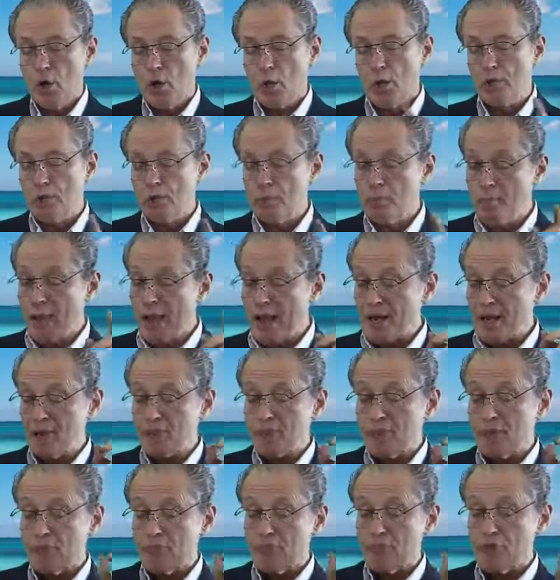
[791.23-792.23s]
which
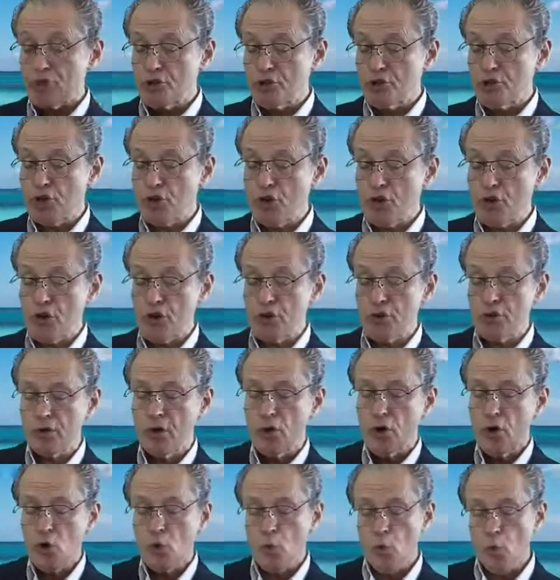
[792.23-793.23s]
makes them
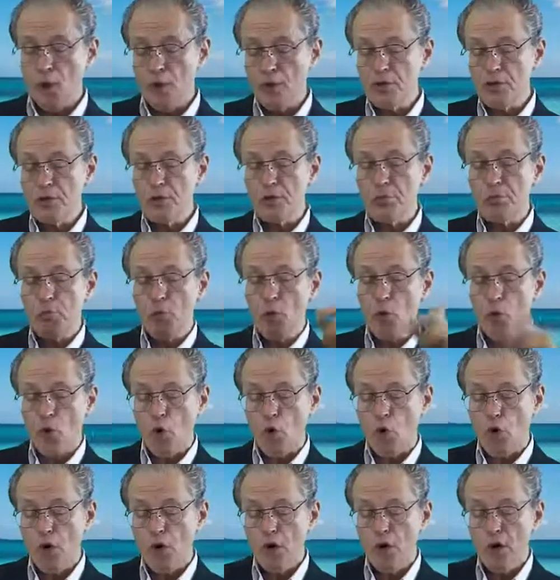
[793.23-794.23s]
return once
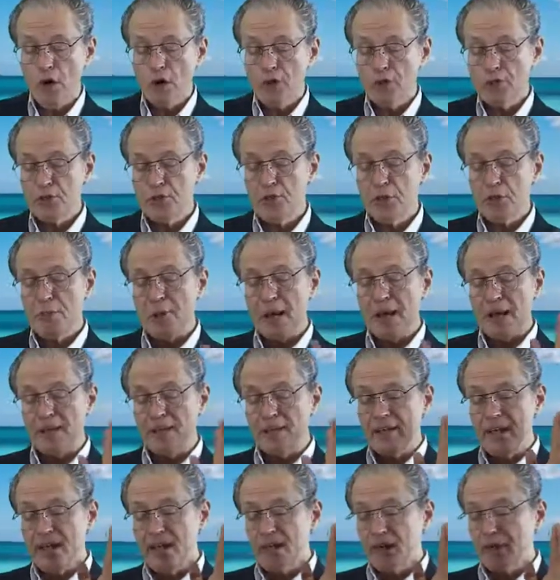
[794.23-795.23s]
more to the
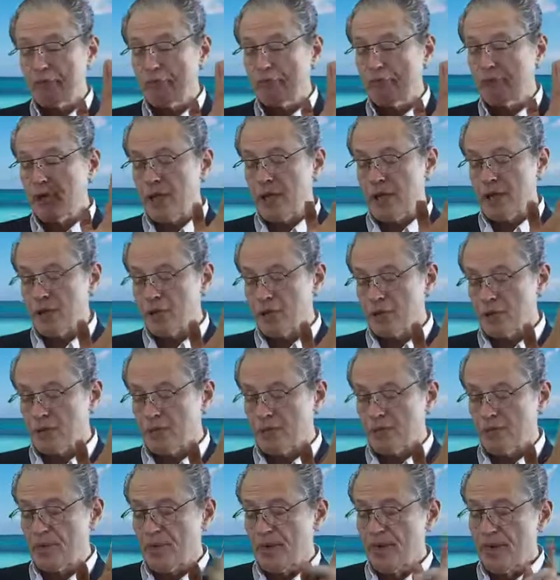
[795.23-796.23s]
magnetic
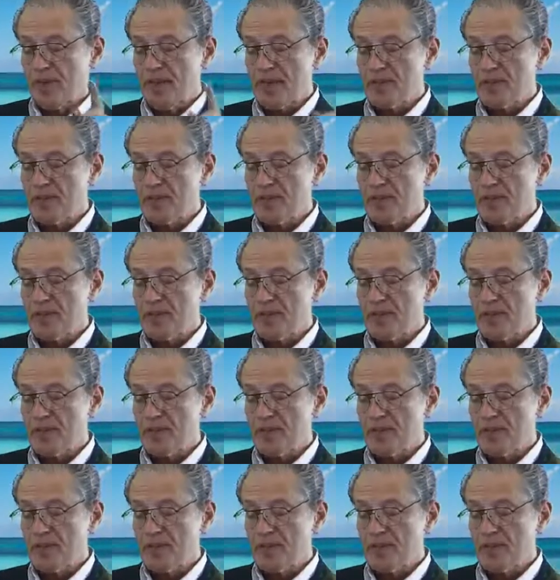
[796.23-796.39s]
relation,